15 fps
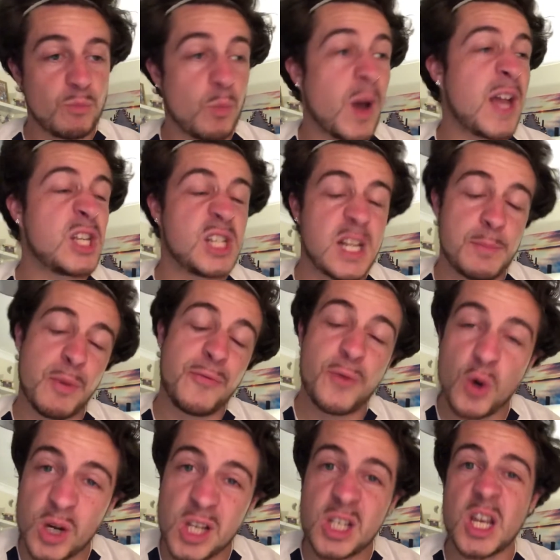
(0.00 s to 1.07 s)
actually
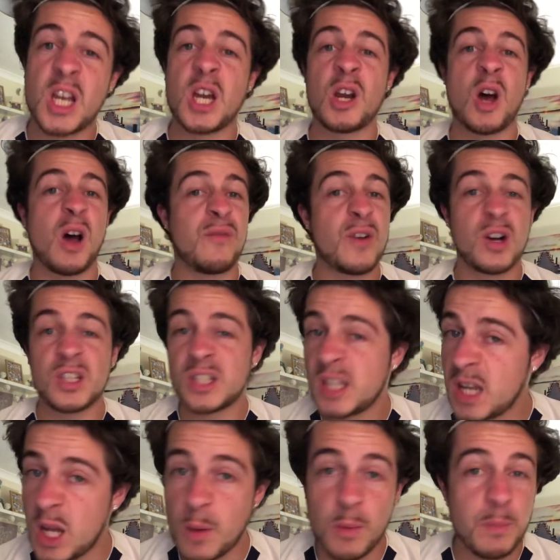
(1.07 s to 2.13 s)
before the second half, I said
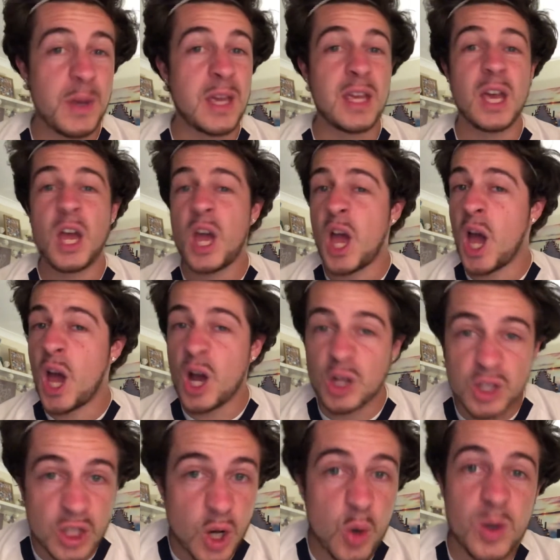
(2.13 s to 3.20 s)
it would be a
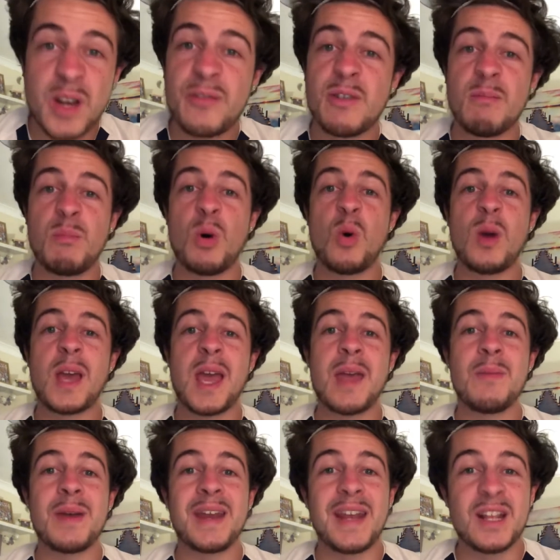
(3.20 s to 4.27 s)
total different ball
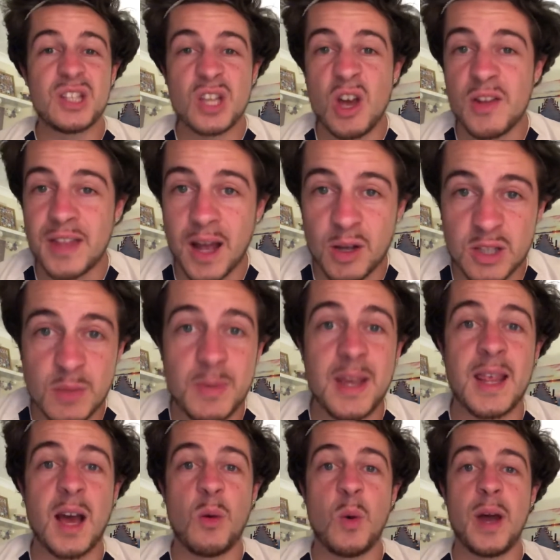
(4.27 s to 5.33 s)
game, and it turned out to be
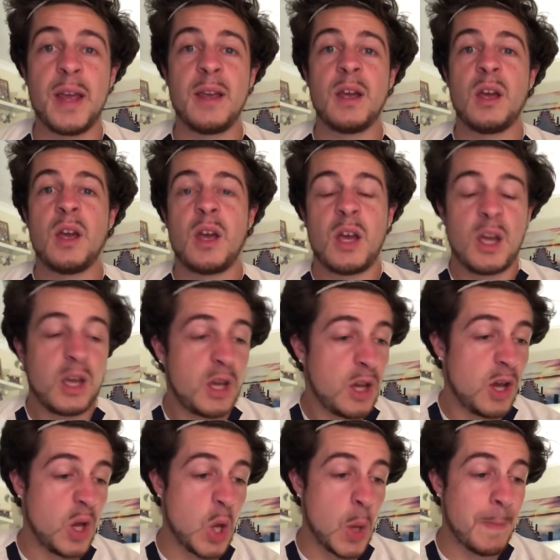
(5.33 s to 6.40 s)
that way.
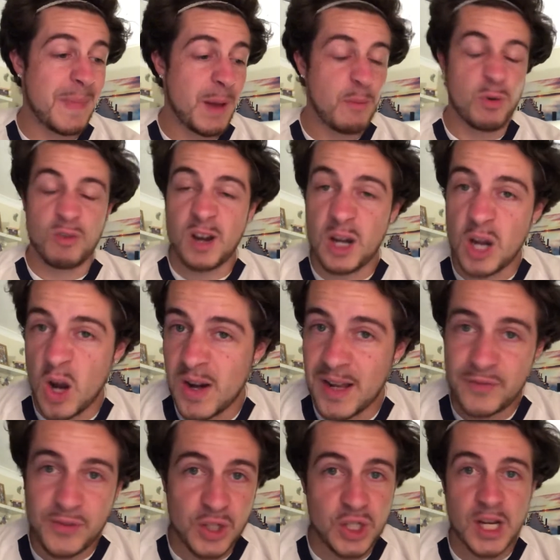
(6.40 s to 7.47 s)
Mourinho
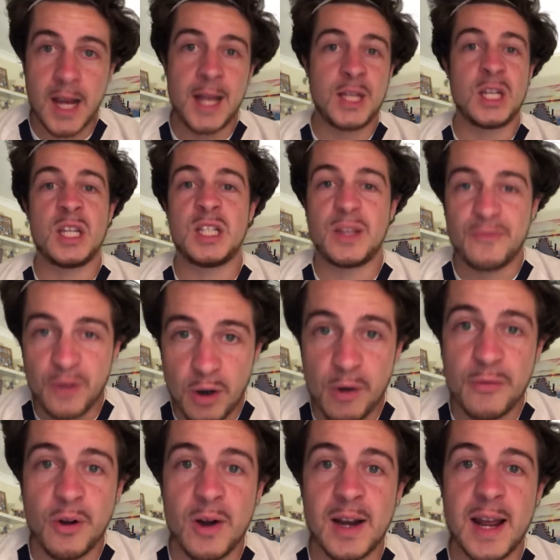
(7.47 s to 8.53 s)
left the changes very,
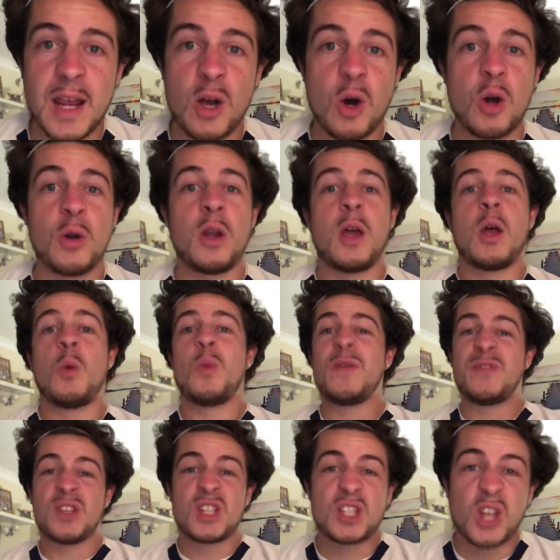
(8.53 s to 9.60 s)
very late on. With
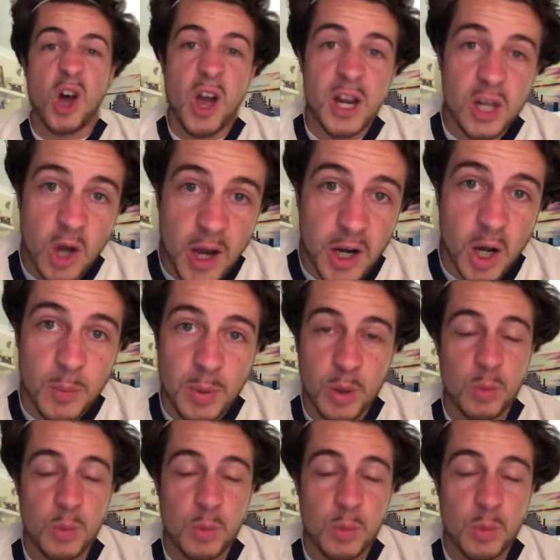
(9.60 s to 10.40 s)
the starting lineup